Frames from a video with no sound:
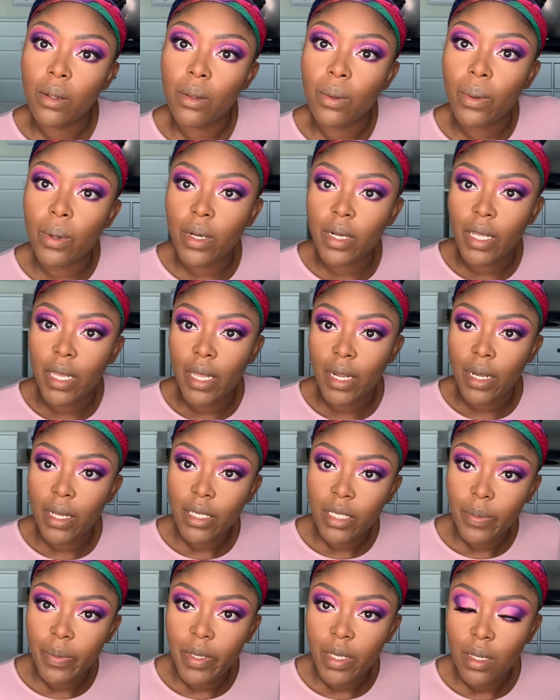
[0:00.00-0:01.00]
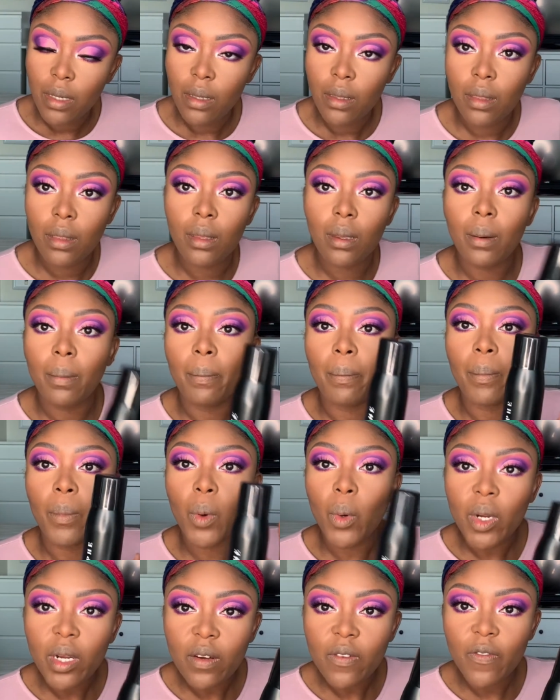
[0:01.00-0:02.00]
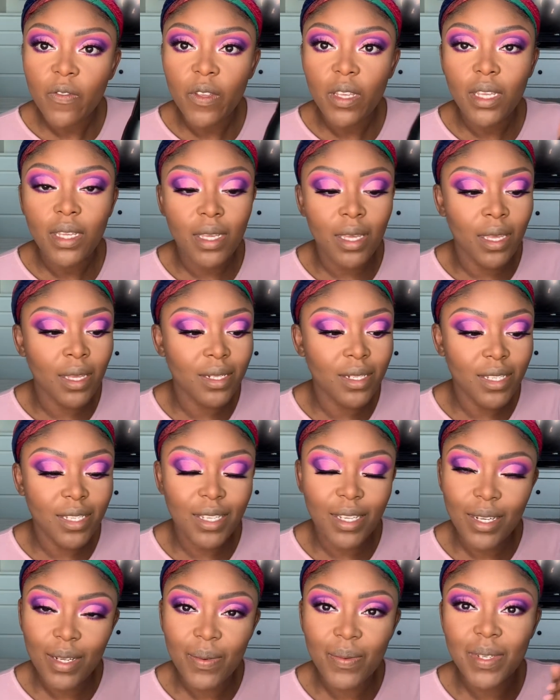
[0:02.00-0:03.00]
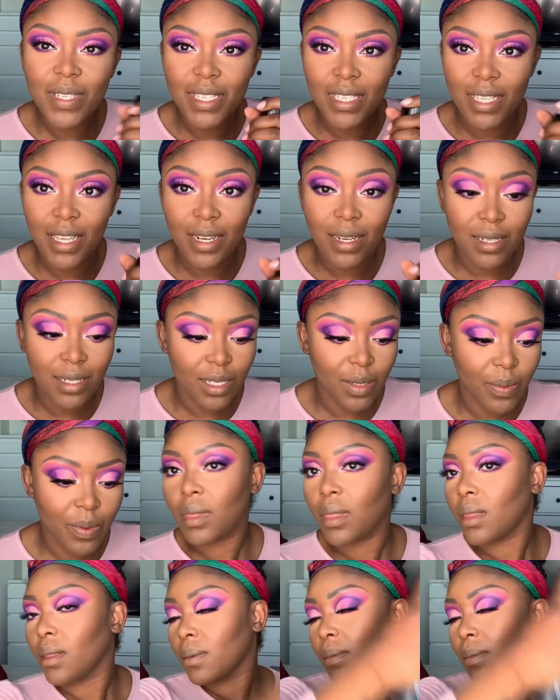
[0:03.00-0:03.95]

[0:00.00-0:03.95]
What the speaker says: Lord, can I speak? The Morphe Continuous Setting Spray.